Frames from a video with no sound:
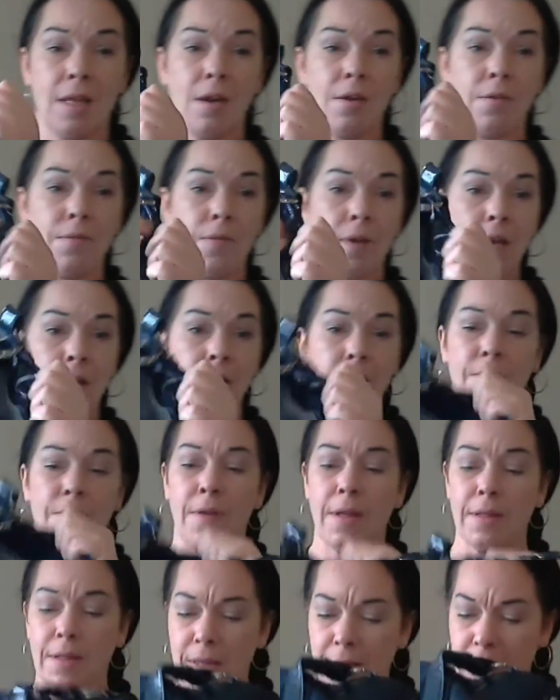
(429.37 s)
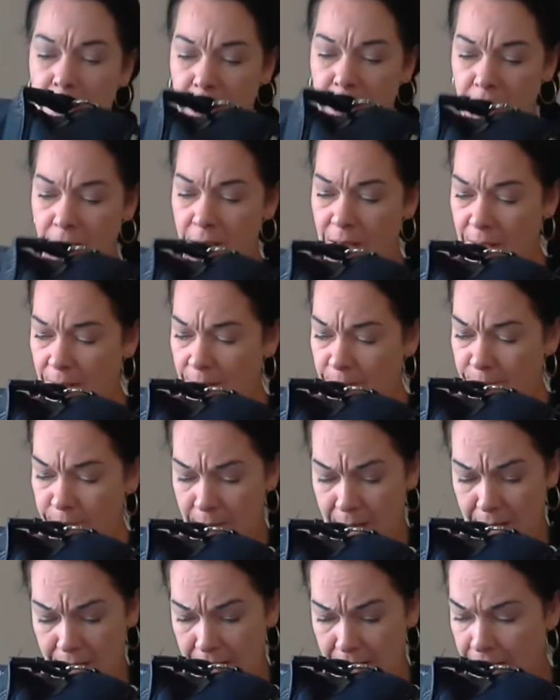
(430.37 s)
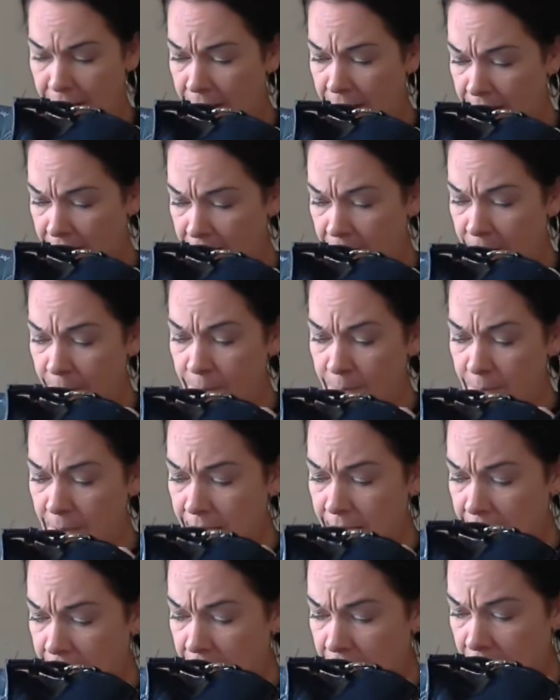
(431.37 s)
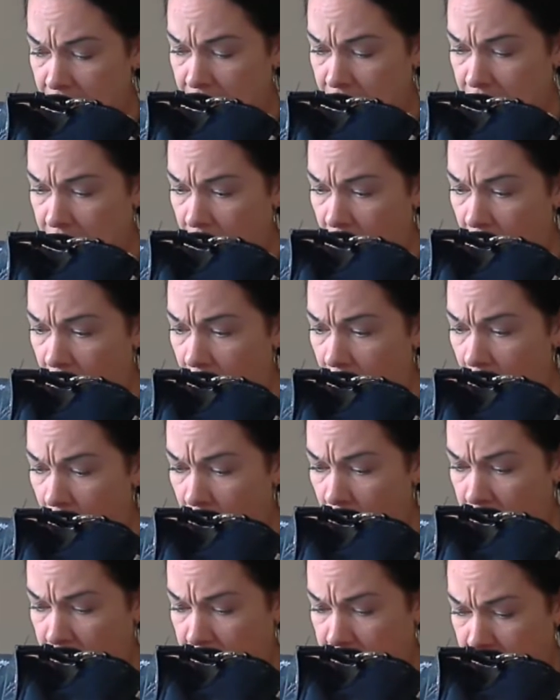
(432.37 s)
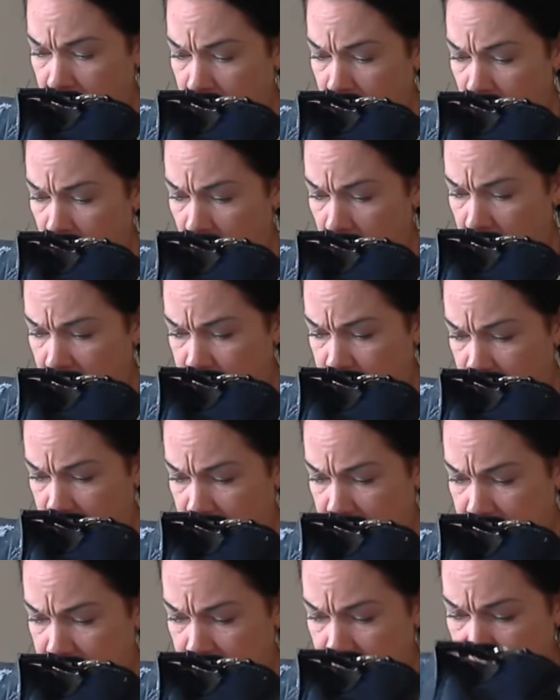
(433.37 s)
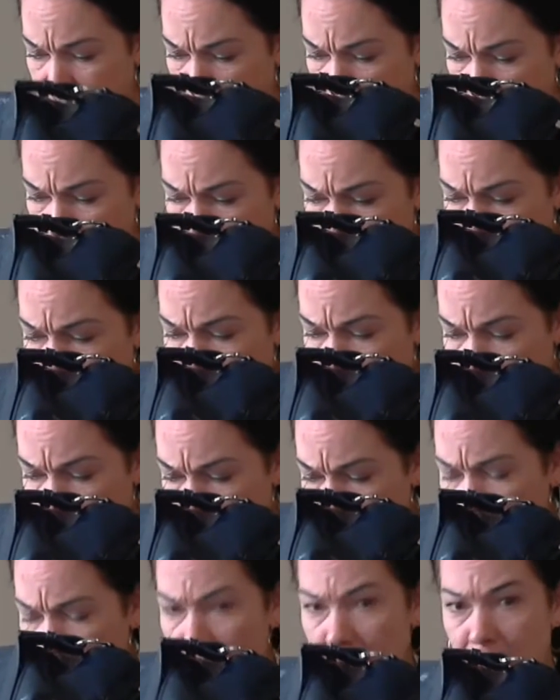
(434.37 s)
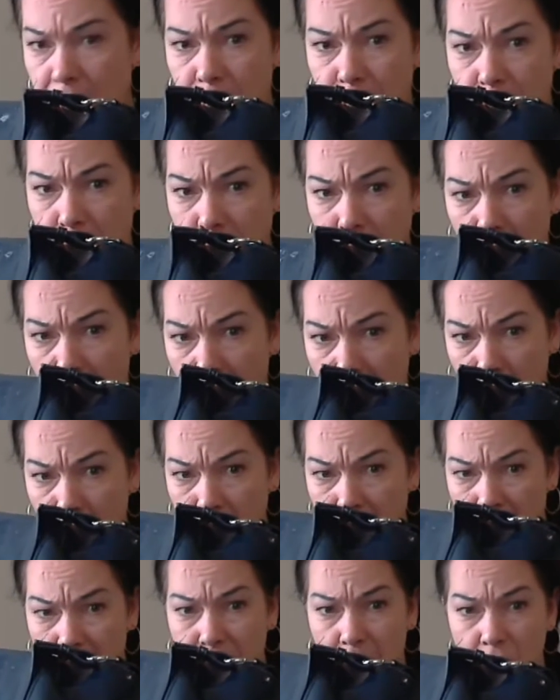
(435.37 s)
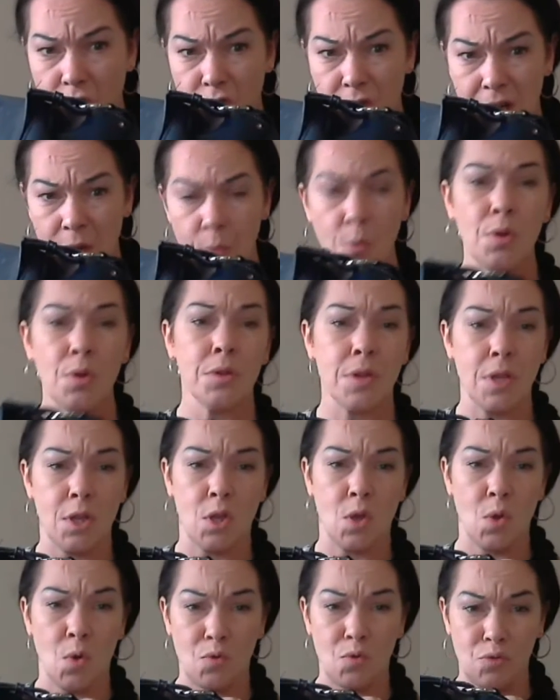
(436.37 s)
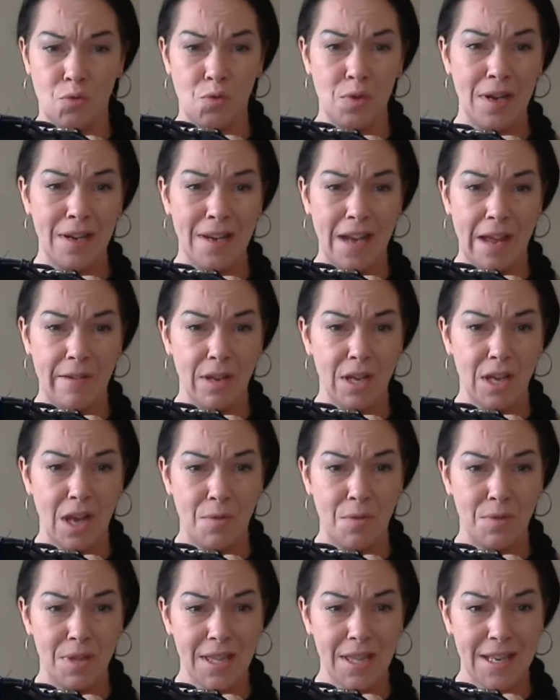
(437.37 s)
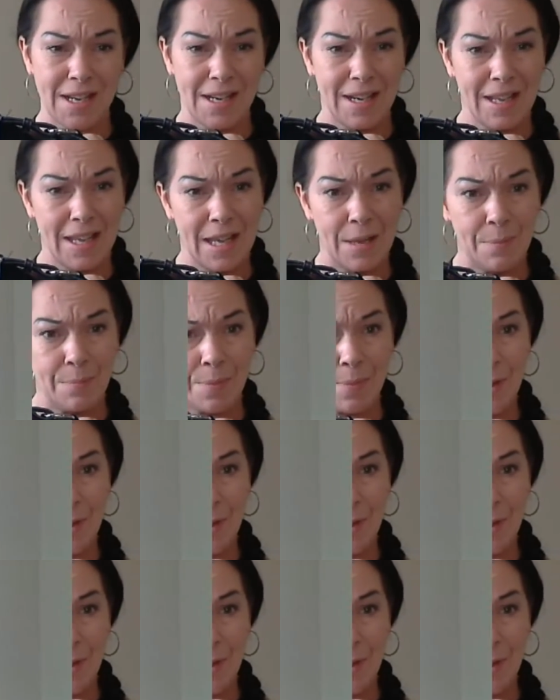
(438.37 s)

of it, the fact that there's many hiding spaces in there, and the fact that I could, if I really wanted to, crawl in there and go to sleep.